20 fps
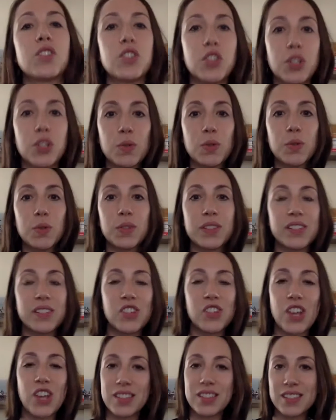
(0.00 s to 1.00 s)
to
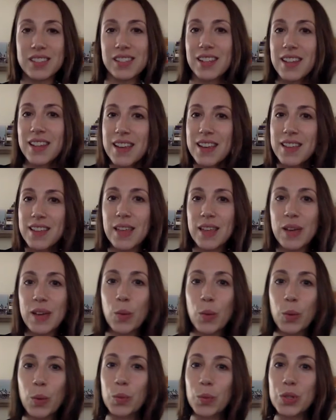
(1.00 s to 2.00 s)
suggest that
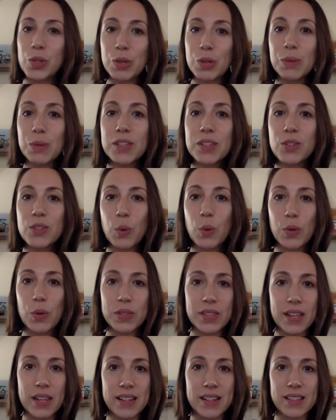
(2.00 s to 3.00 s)
when we do these goal
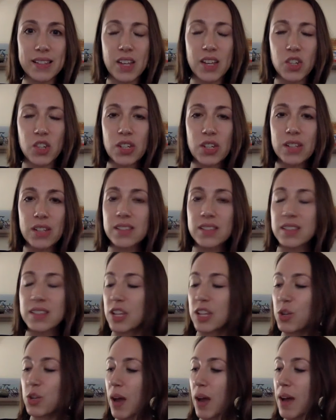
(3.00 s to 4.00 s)
setting sessions that
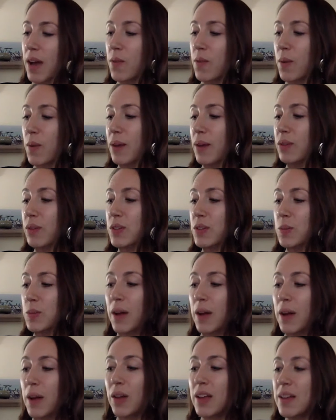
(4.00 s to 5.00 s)
you have around as
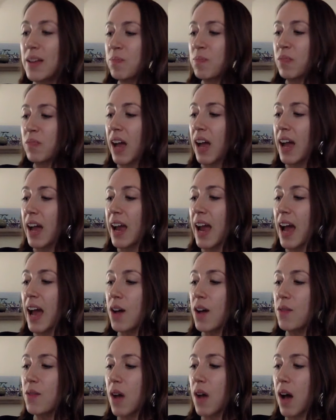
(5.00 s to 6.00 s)
well. I
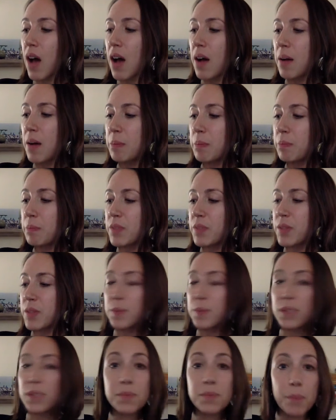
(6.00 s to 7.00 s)
have some
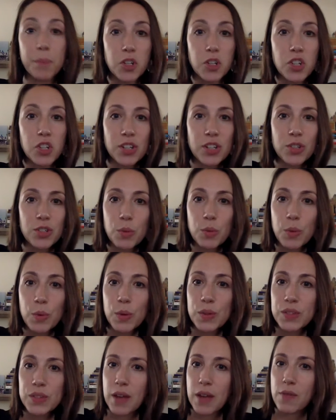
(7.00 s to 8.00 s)
smudging
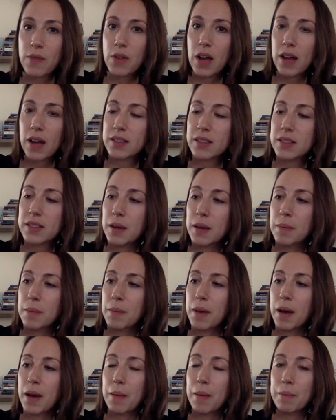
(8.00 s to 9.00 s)
tools. I've got some
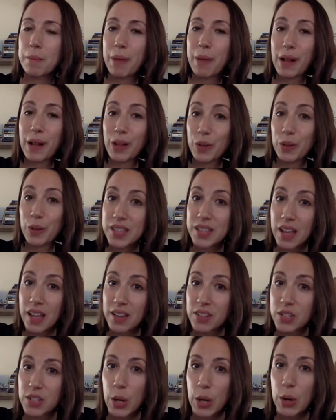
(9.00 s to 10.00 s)
Palo
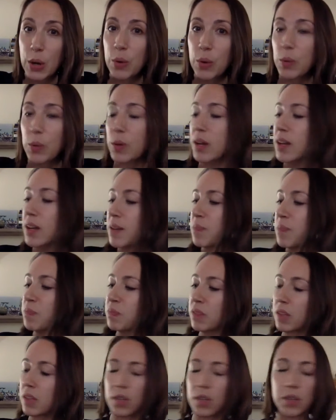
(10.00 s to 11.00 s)
Santo
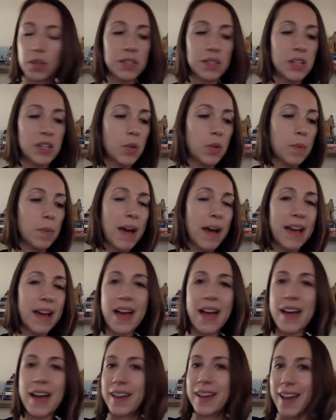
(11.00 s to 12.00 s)
nearby.
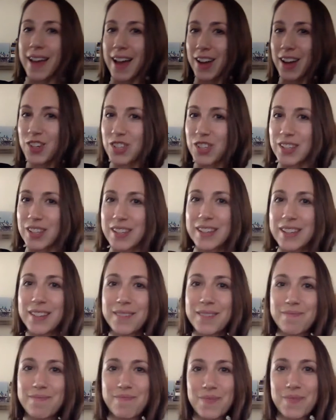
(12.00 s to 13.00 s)
I actually